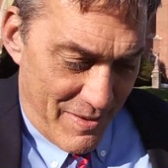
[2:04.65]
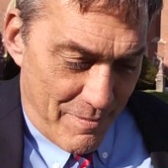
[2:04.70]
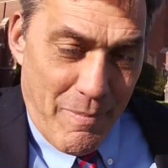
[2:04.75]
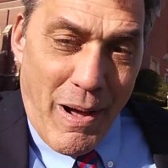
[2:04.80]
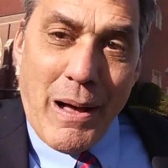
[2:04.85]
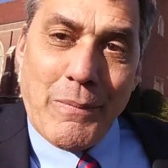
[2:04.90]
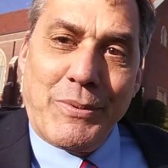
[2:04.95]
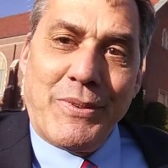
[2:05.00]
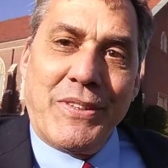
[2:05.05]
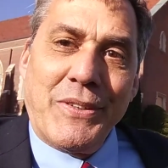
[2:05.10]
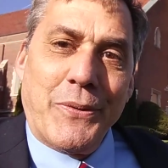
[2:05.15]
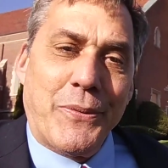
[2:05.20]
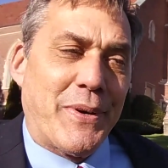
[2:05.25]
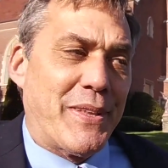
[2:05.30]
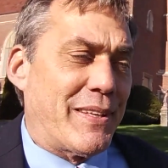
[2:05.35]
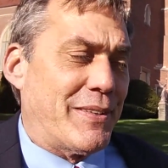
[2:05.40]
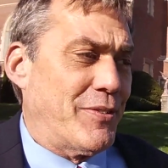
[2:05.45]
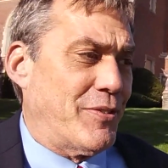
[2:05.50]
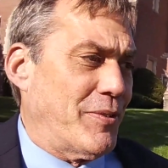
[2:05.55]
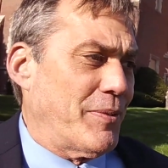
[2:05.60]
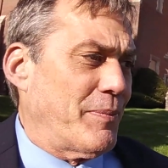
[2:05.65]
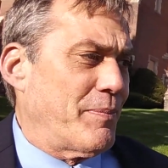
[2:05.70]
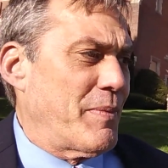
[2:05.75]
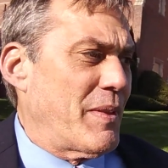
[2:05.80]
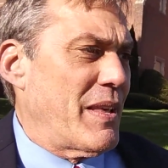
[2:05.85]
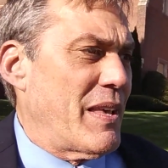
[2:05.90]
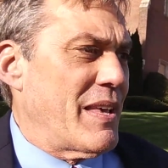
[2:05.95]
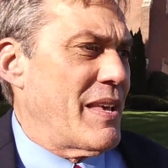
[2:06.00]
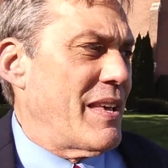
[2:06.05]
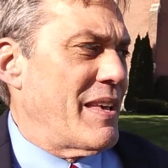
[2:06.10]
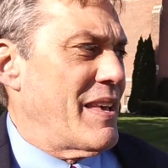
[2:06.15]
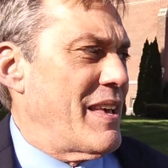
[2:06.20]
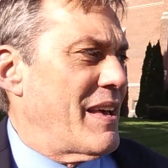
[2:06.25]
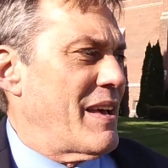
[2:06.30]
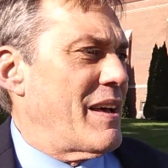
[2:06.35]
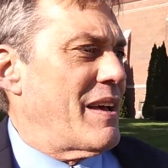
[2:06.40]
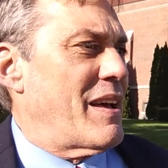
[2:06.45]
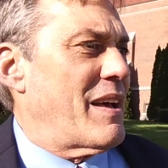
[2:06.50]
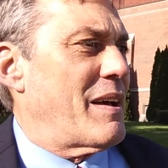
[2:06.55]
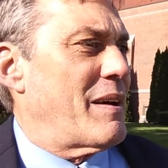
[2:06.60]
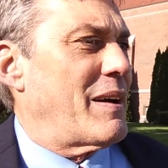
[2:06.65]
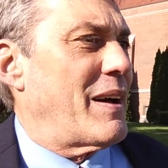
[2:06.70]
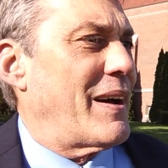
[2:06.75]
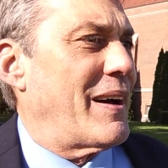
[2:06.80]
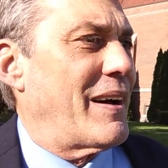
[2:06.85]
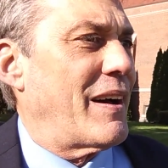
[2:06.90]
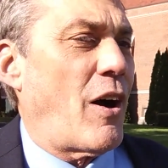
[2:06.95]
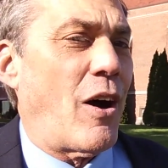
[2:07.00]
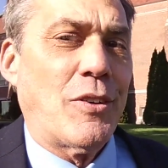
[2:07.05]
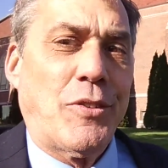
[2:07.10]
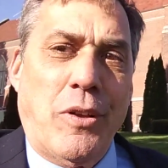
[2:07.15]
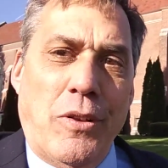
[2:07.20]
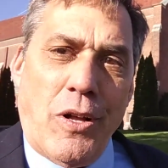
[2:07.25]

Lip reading: Mom's still with us. Also